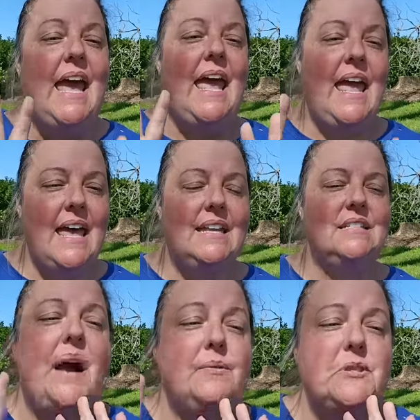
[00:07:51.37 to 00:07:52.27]
And
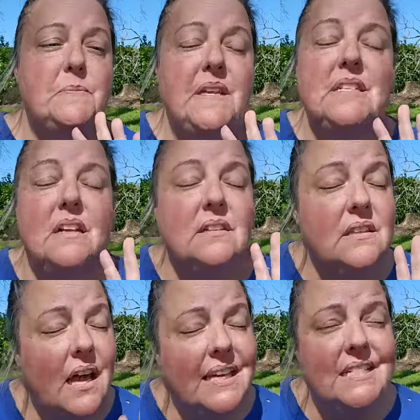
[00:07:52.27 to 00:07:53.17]
I would spend a
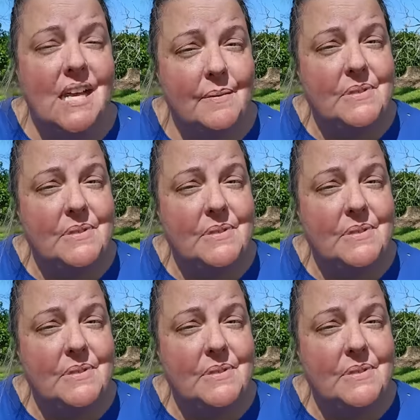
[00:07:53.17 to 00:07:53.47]
lot of time